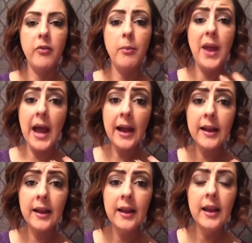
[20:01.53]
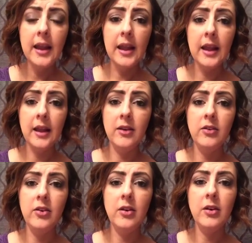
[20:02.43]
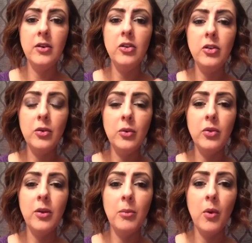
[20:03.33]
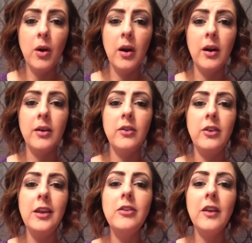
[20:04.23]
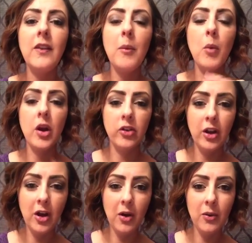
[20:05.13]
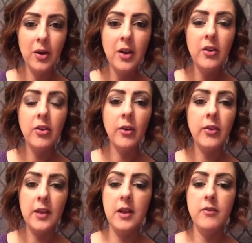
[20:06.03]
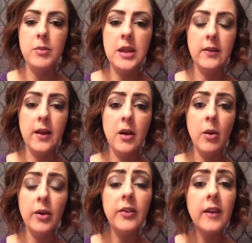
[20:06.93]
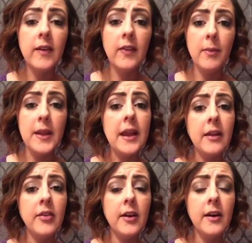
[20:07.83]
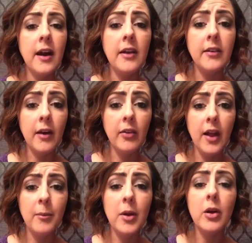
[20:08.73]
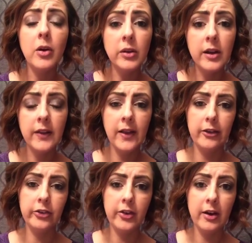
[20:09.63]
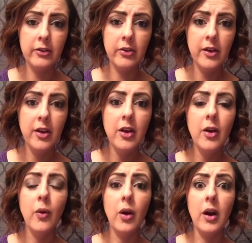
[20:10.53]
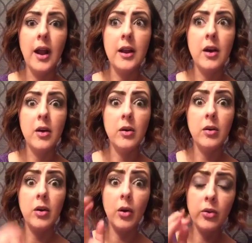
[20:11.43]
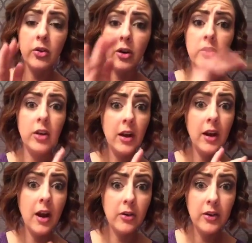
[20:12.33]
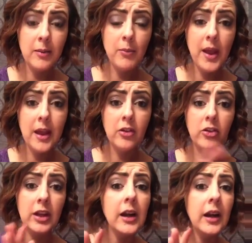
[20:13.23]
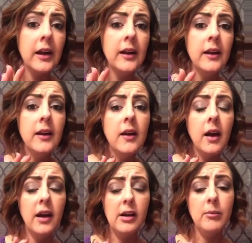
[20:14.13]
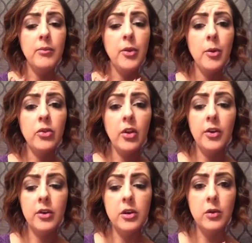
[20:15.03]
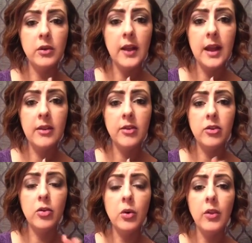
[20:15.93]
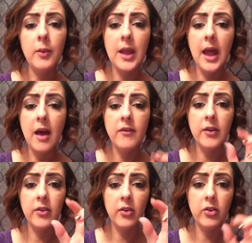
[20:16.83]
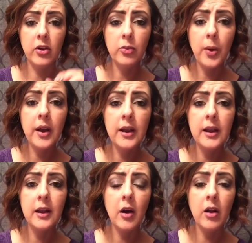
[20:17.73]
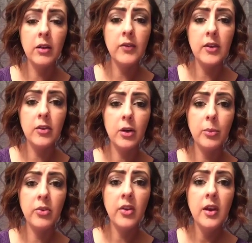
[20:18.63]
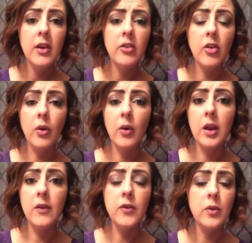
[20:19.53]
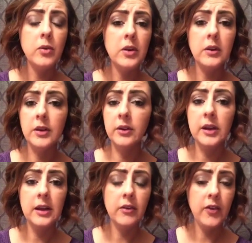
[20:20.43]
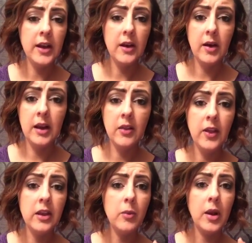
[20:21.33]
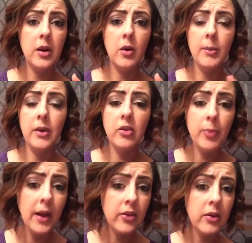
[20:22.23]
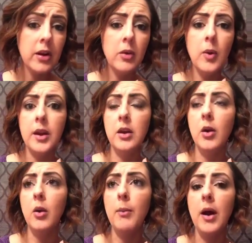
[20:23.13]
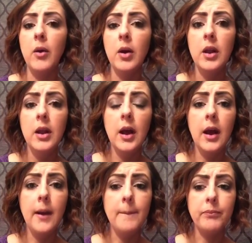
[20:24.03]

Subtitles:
back and do the more teaching them where to go. So instead of me like always giving them the answer, I tell them, go look in Lash Stars, or I go search in our team page here. The most underutilized tool that we have is the search button in all of these groups. So if you literally need to find out anything, you want to know about sponsoring, you want to know about how